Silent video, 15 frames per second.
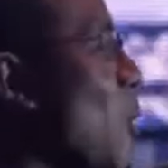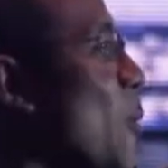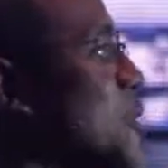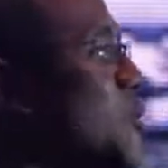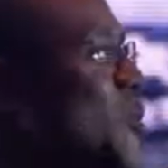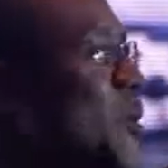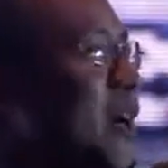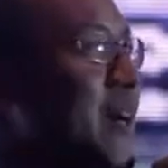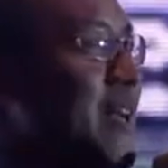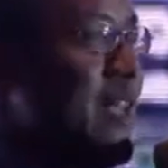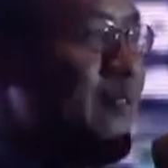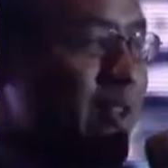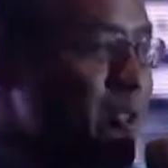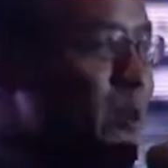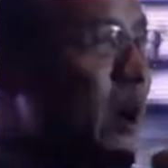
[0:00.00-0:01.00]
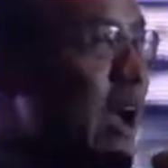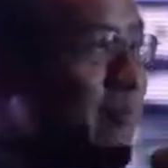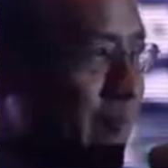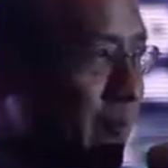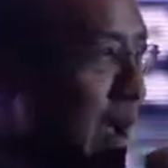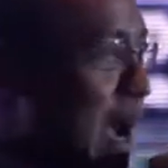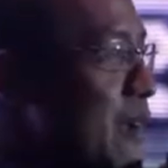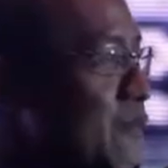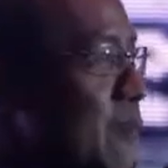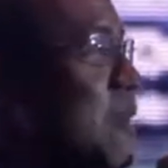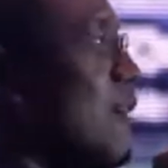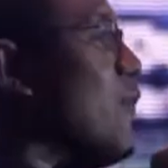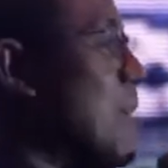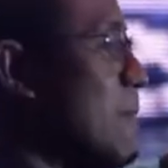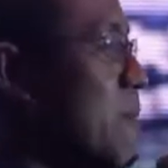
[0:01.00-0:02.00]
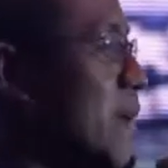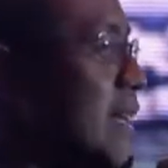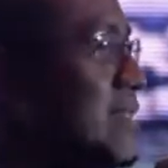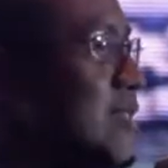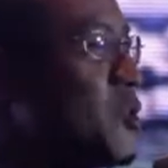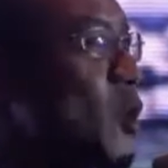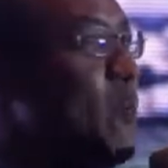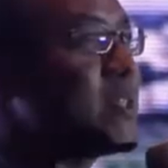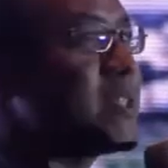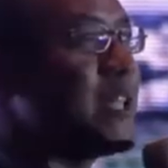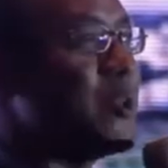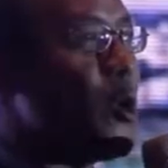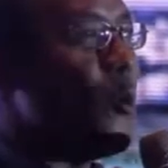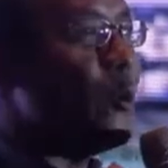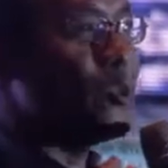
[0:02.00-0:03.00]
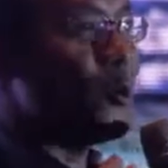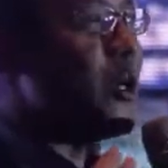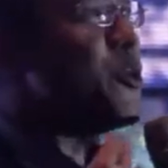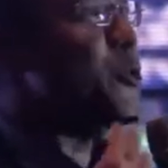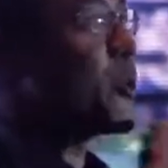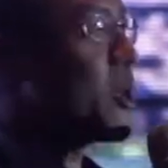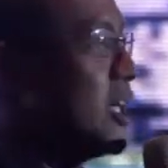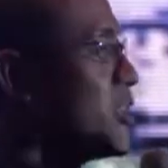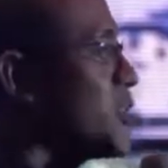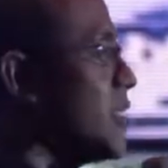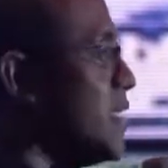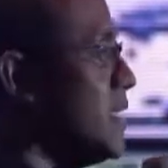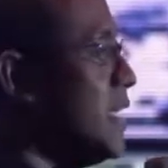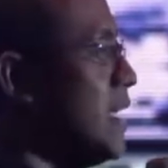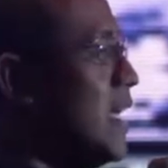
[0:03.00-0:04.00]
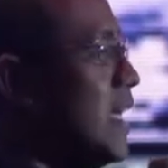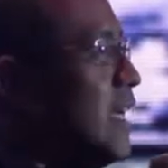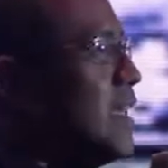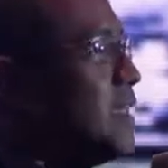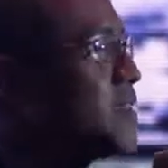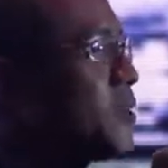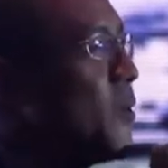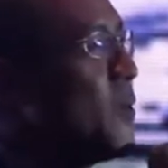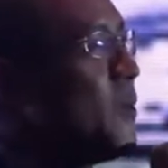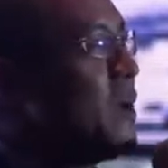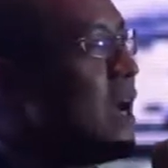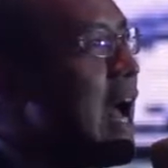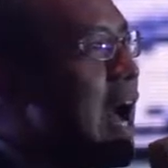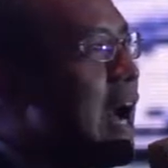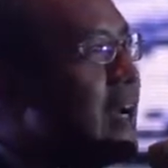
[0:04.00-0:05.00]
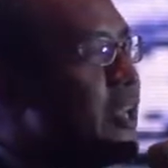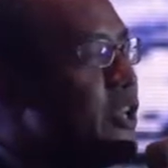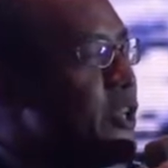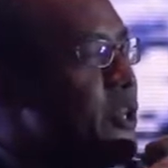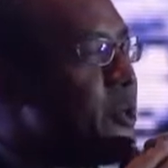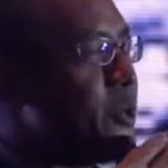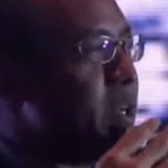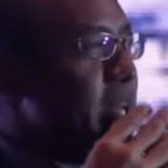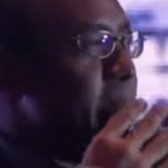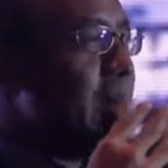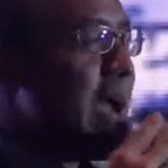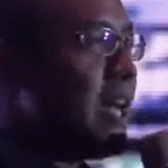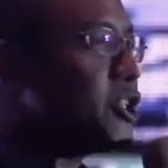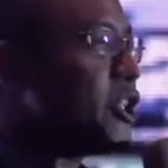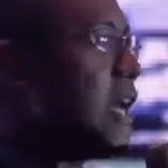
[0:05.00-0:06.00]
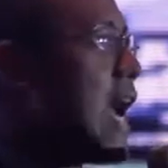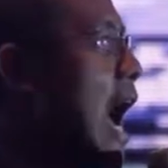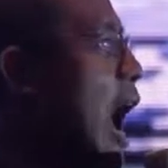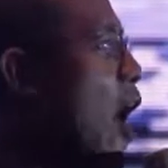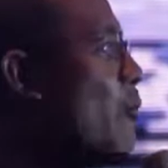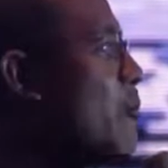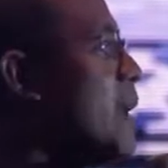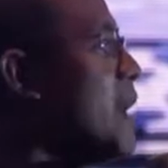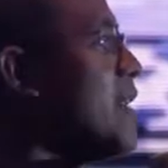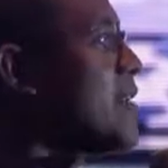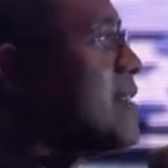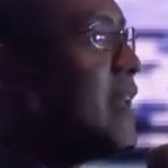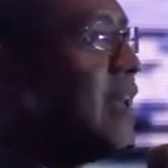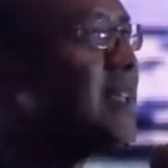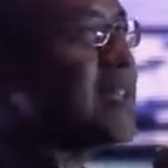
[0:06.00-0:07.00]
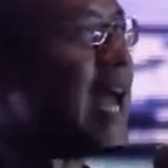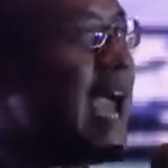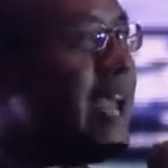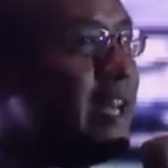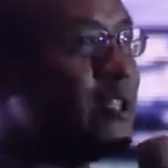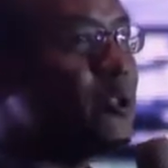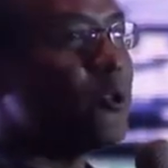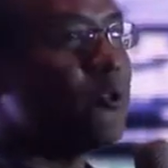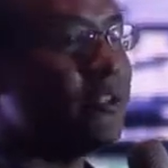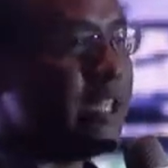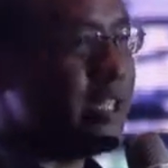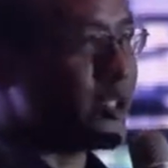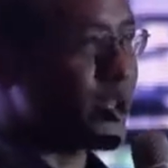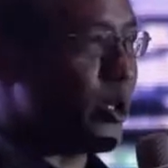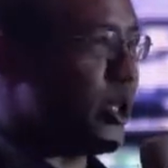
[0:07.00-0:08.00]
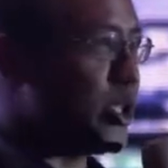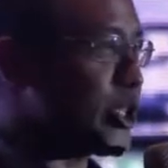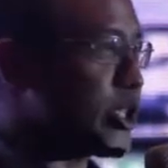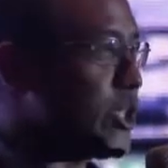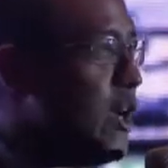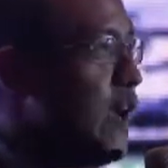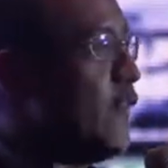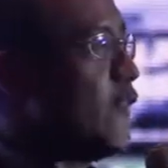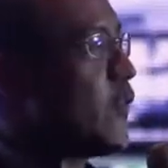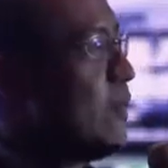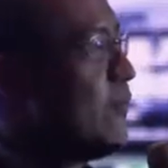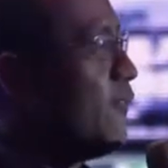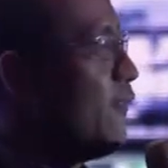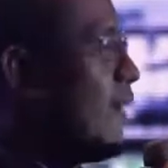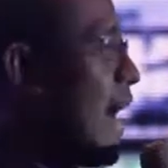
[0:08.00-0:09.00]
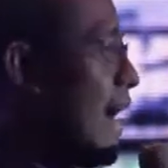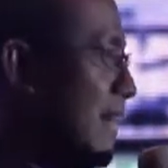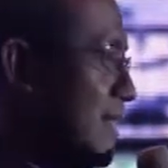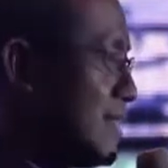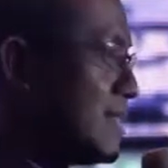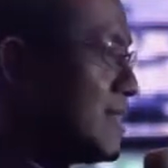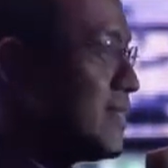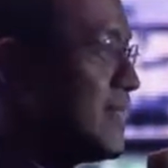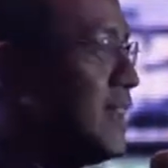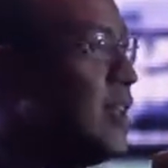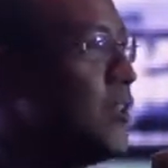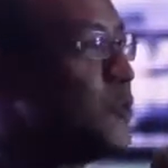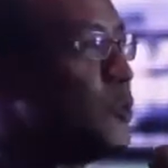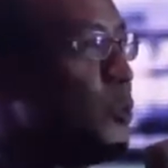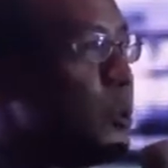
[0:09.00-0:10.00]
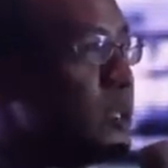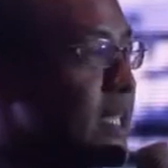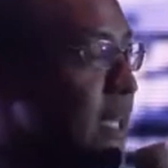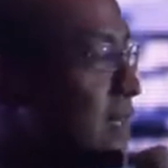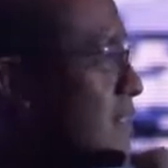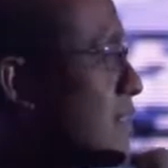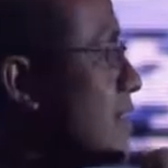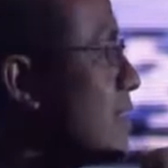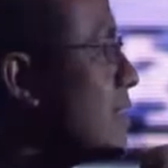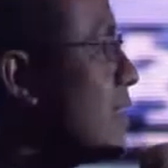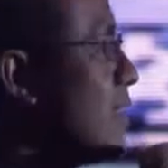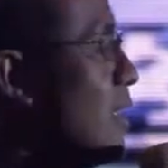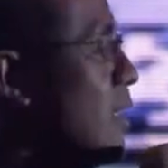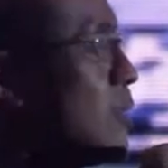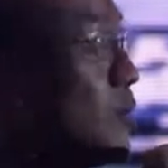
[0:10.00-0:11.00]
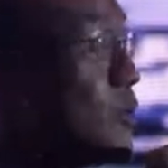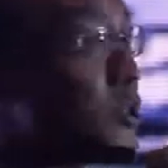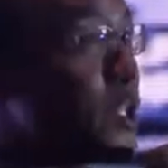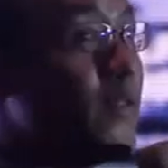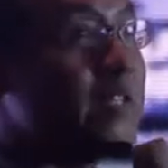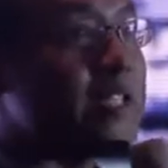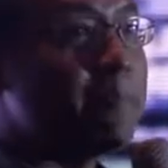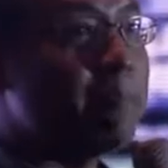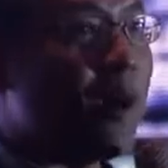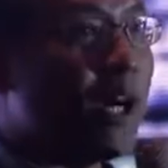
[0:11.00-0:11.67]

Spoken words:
going to, even though I'm from the Philippines, it's almost like going to a new country. So you could imagine how many things I need to research, from flights, to hotels, to service